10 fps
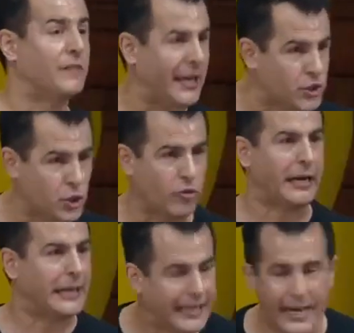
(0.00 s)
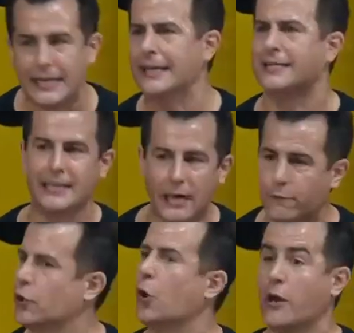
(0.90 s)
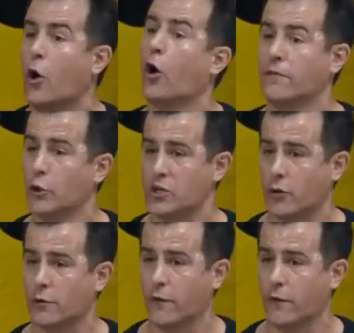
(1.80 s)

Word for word: of getString and getInt and getFloat and all of those other